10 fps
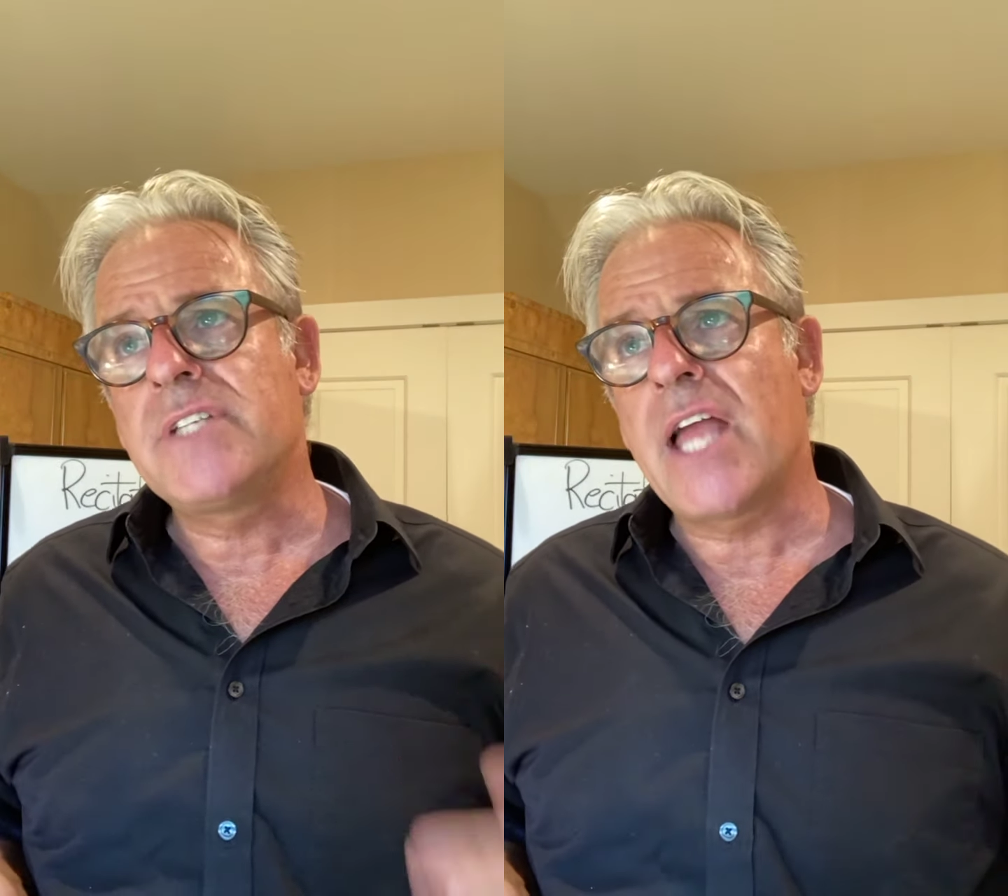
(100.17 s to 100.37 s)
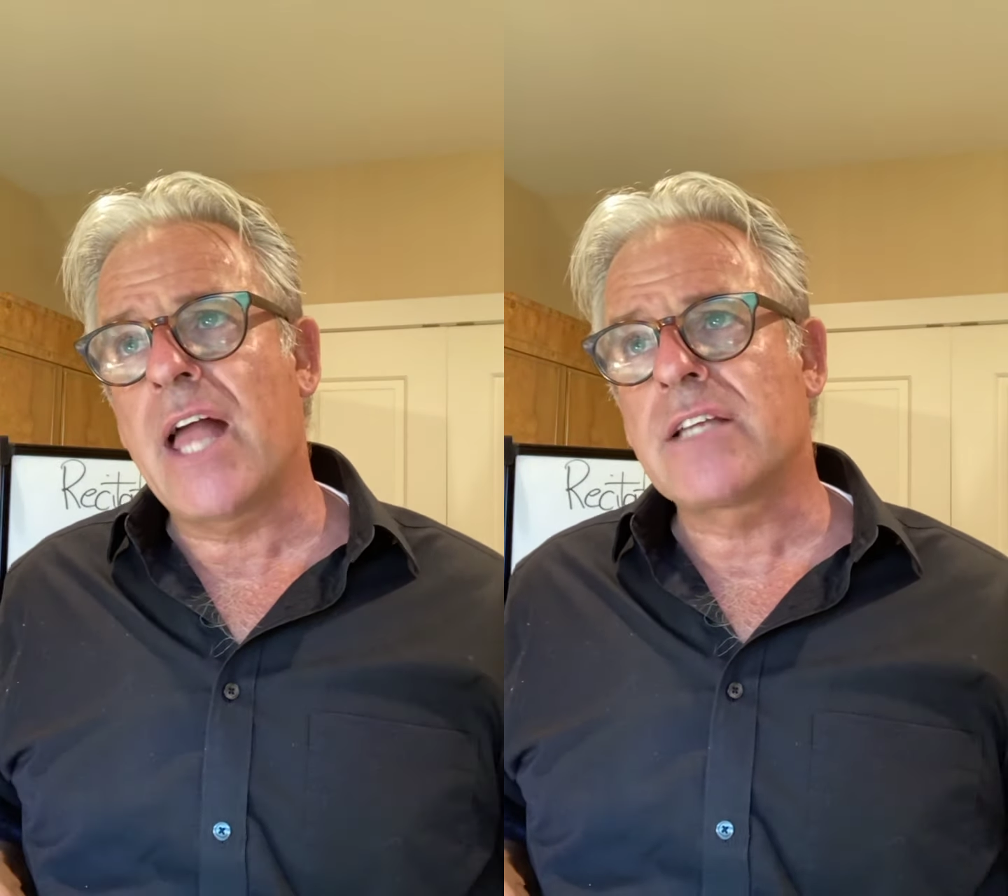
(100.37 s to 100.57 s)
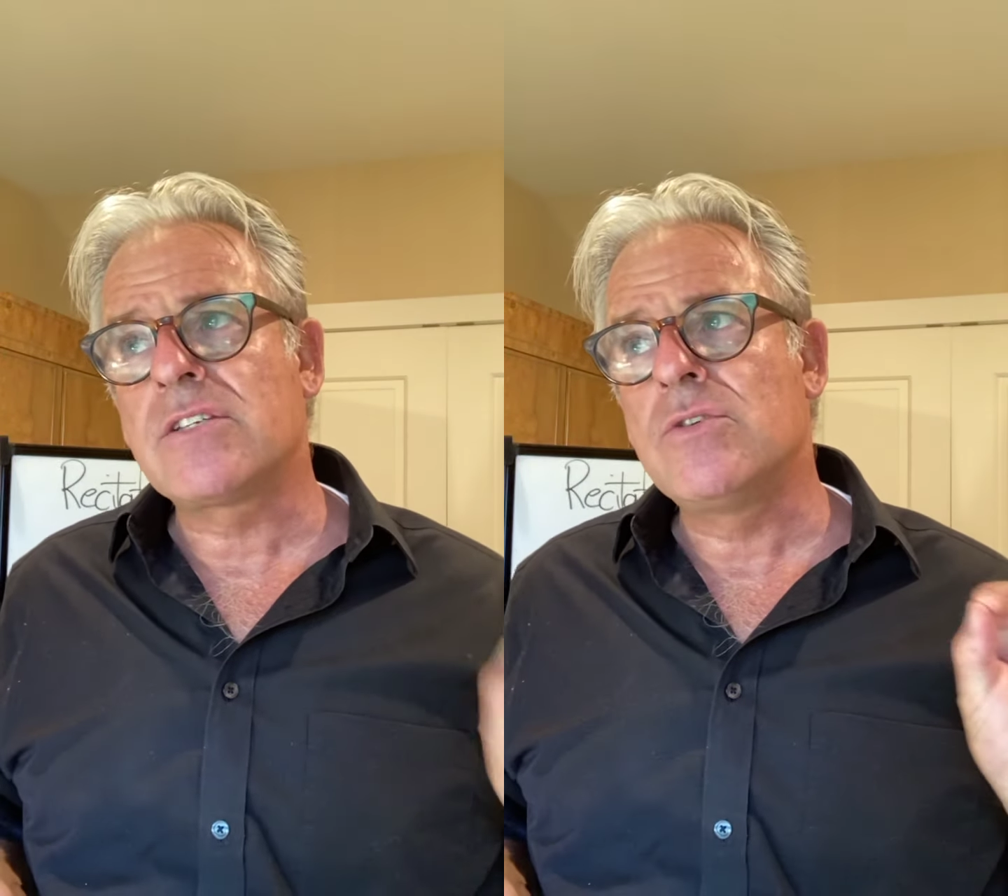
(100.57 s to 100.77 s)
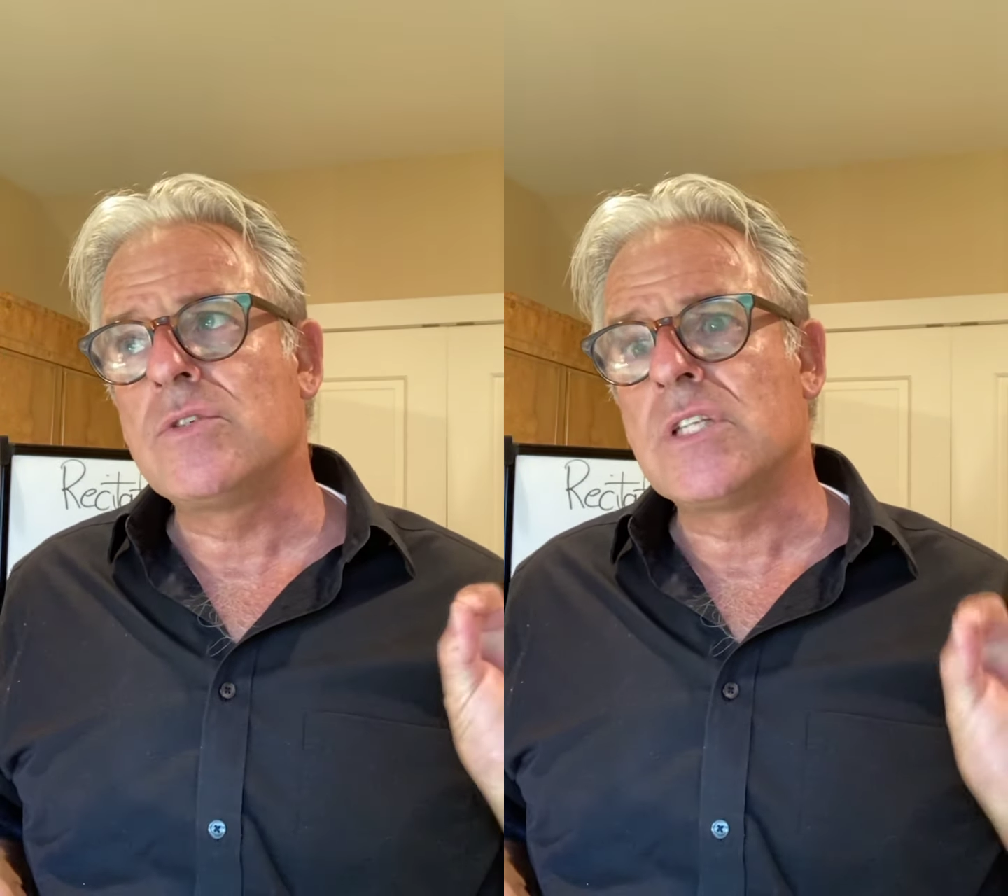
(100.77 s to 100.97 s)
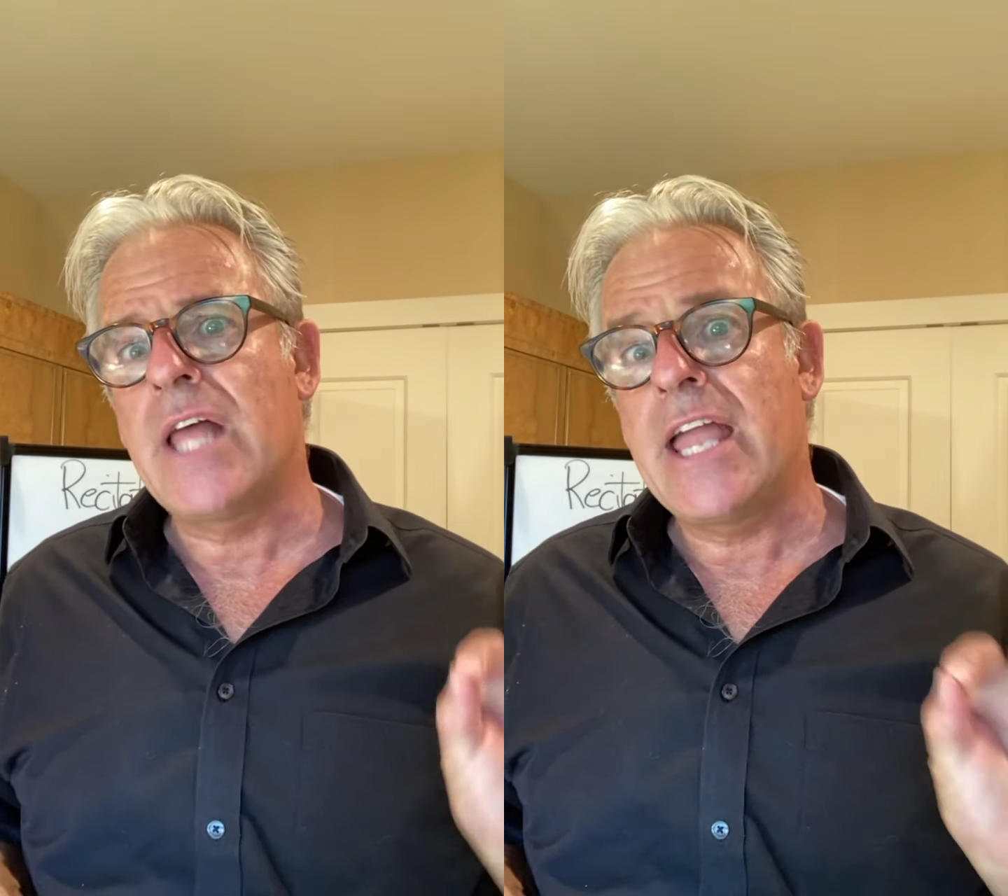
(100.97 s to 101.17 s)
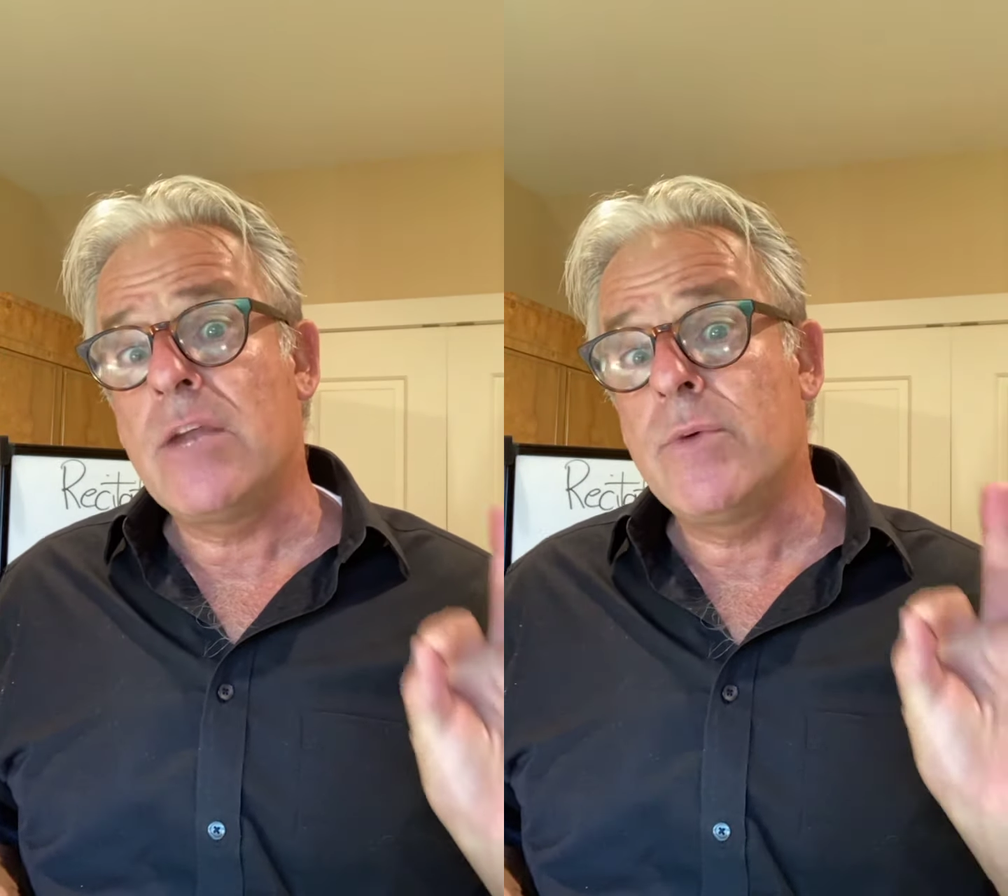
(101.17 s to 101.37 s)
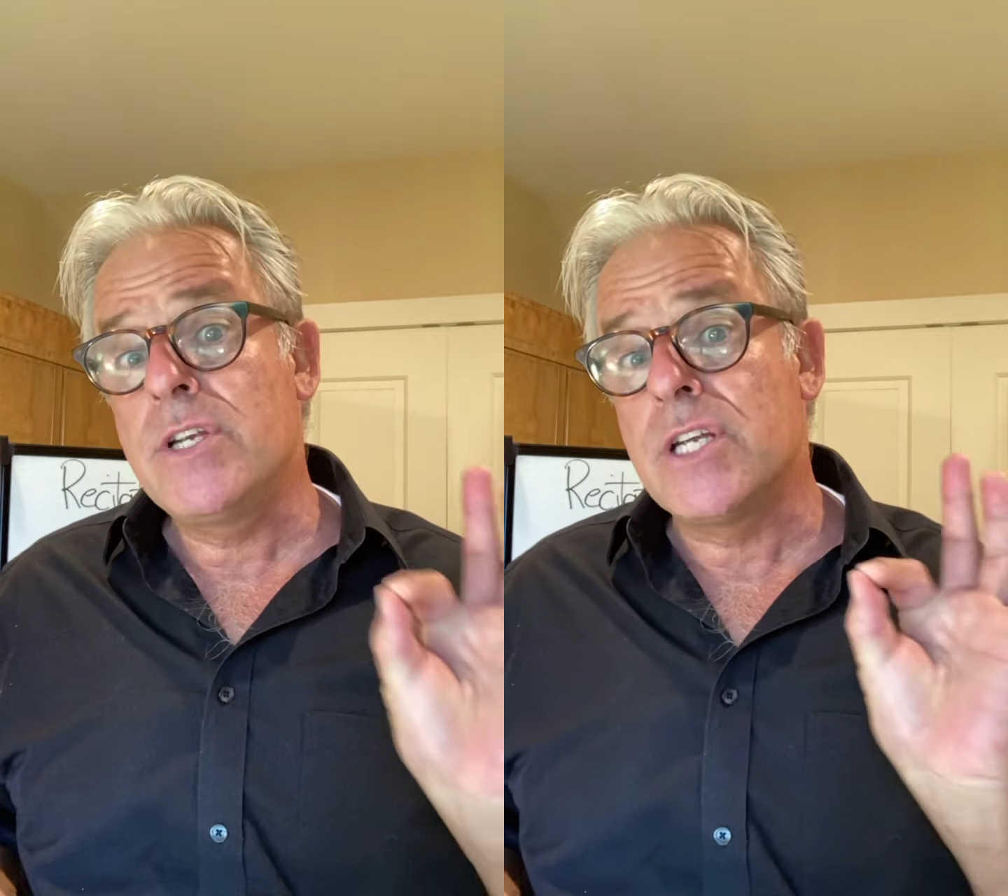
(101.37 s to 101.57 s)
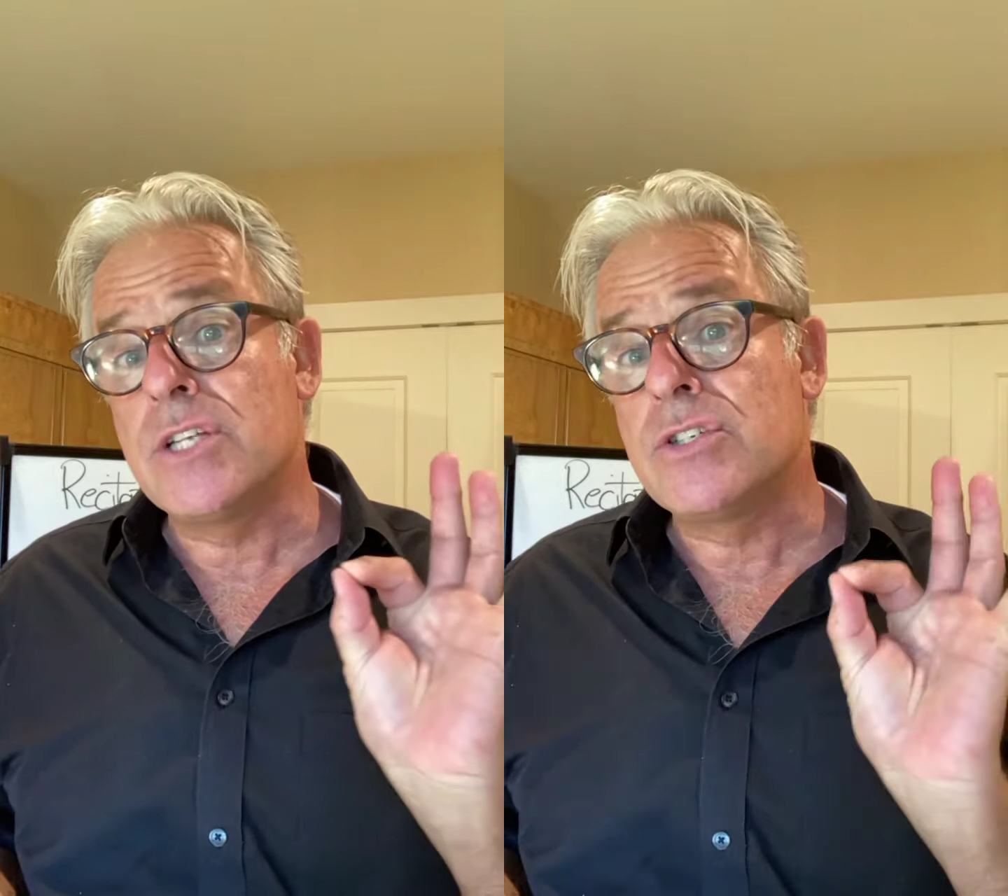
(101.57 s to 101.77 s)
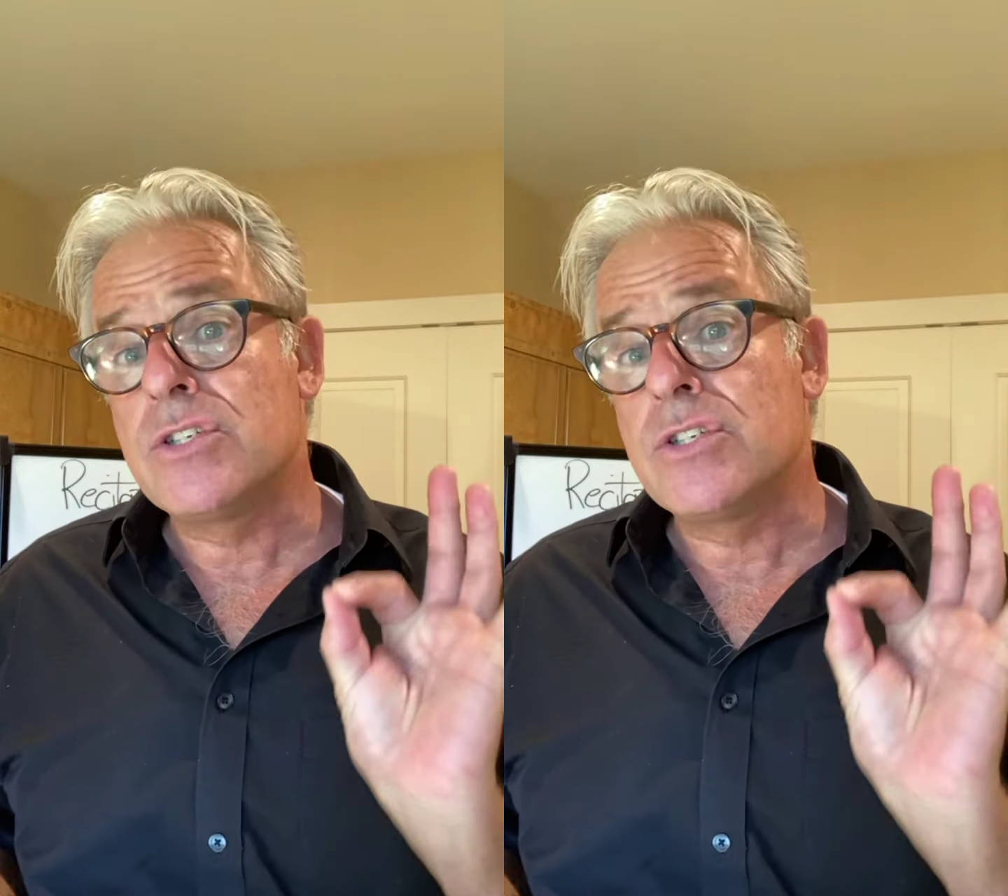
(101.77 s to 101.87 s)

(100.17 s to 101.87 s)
texts whose language is